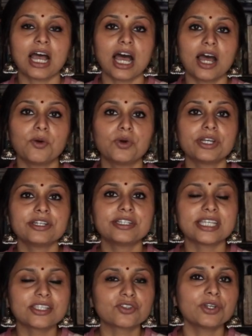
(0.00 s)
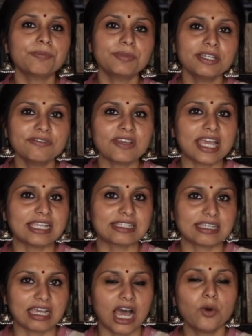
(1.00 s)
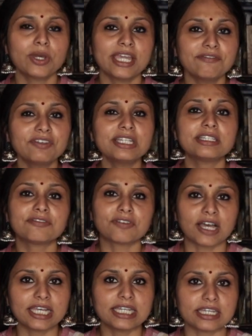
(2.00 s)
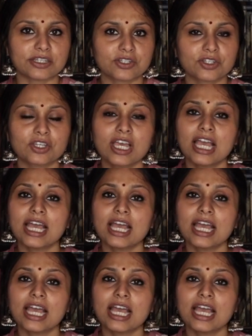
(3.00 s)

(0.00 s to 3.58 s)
our descriptive essay, how can we define it?